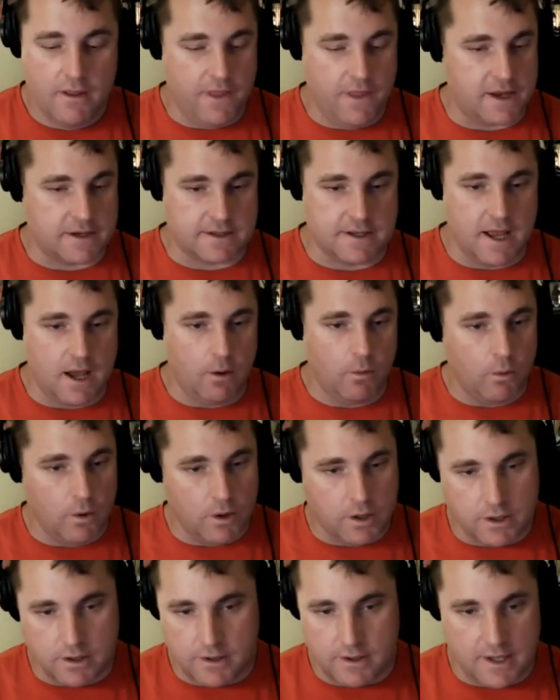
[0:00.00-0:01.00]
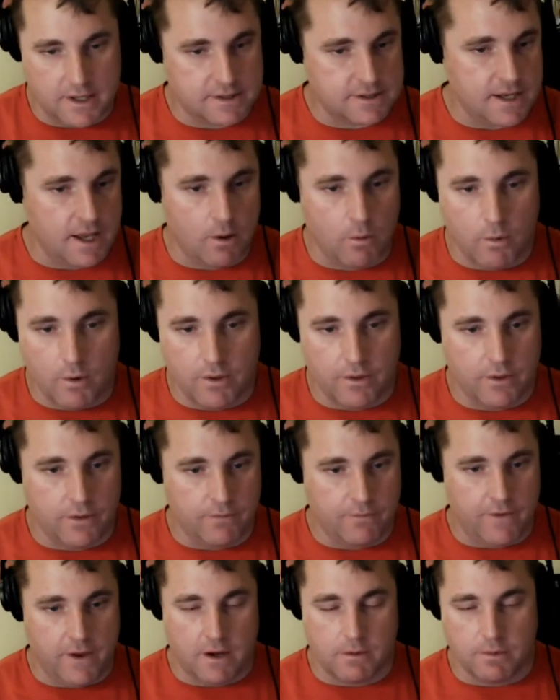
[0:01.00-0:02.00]
That's not what
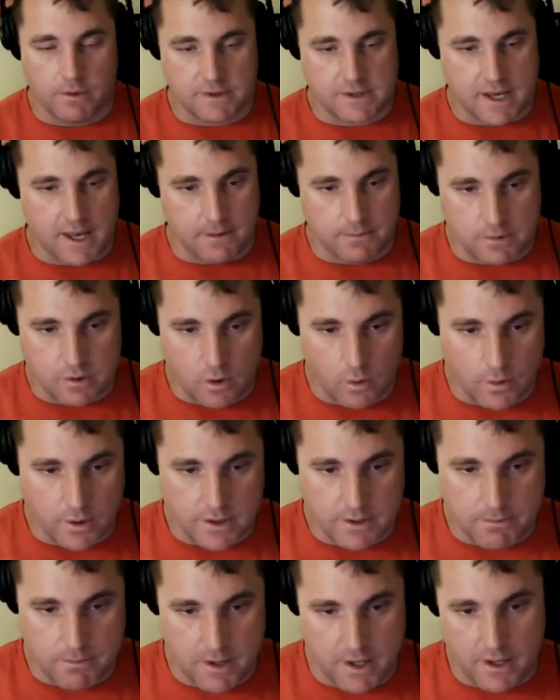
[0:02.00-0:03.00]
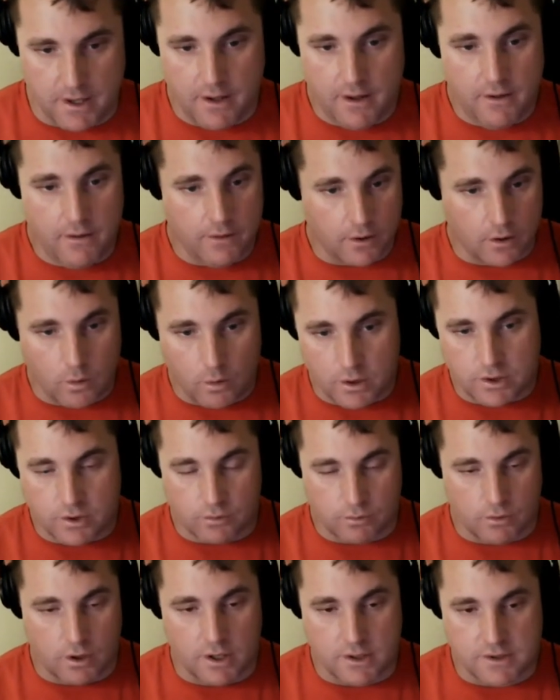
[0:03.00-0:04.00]
Vanderbilt's game is going to be. They're going
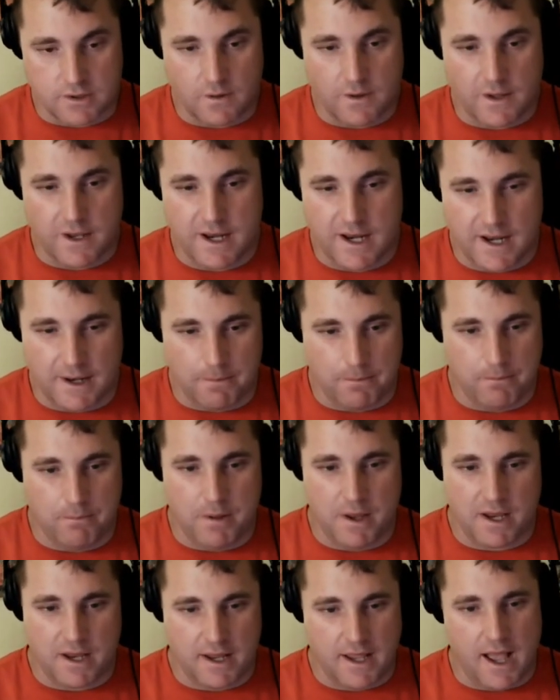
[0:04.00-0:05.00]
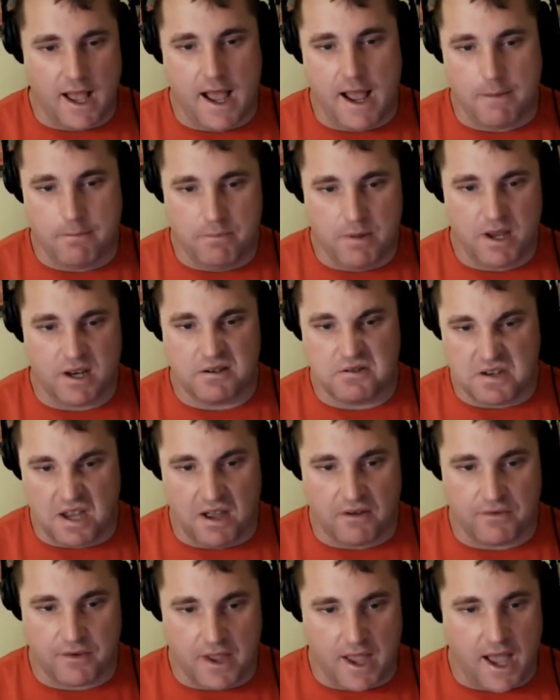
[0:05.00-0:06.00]
to run. So they need a big guy, big
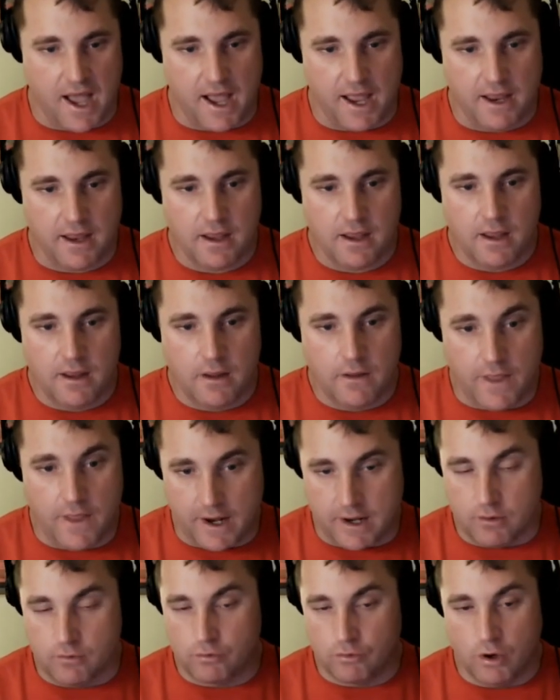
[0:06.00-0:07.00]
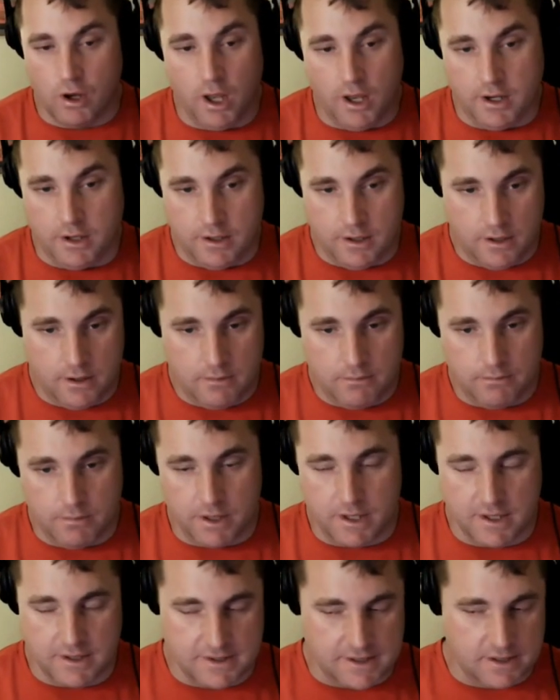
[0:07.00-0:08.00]
tough guy that can run,
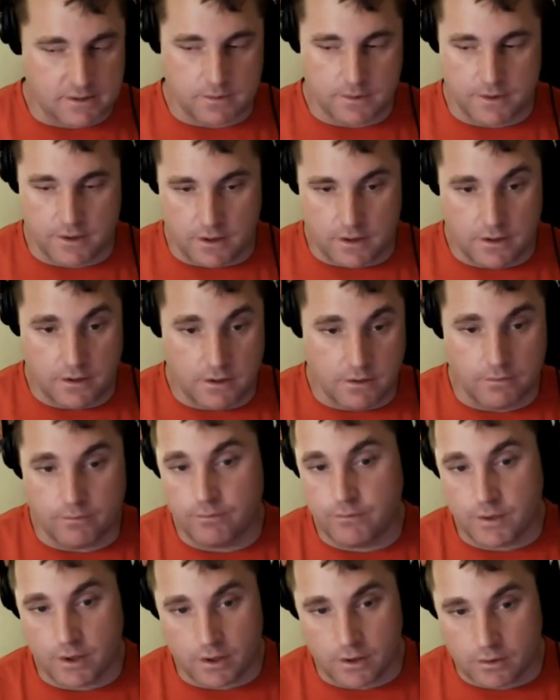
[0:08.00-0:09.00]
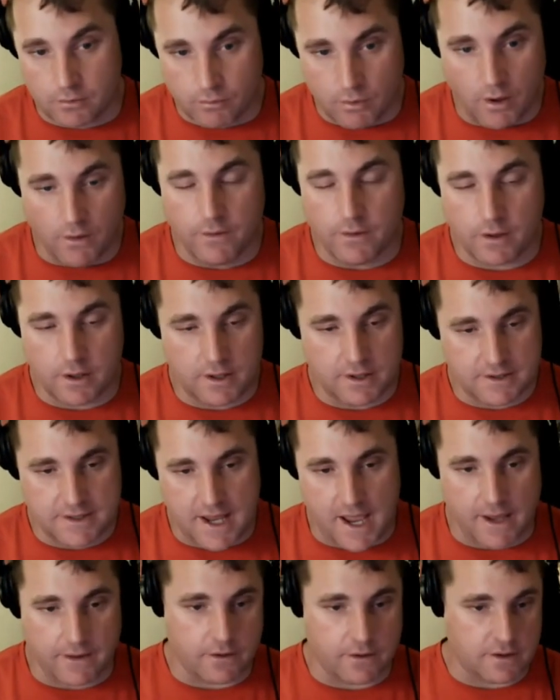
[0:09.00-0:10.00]
because that's what they're going to do. They're going to run. They're going to
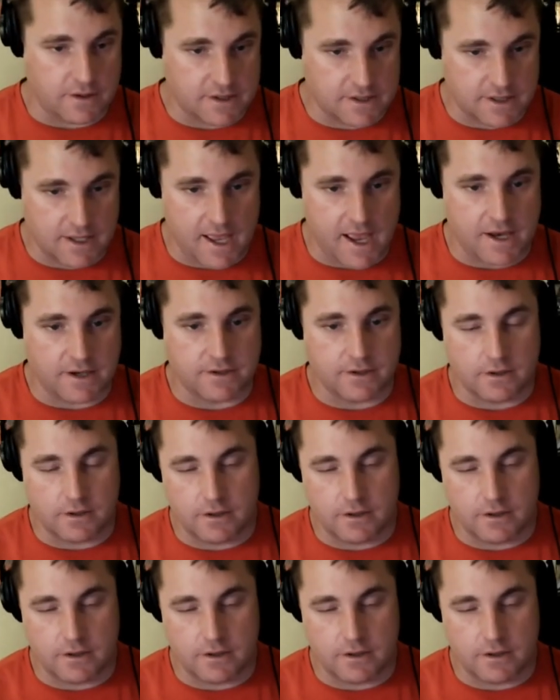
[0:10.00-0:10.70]
attack. They're going to slash.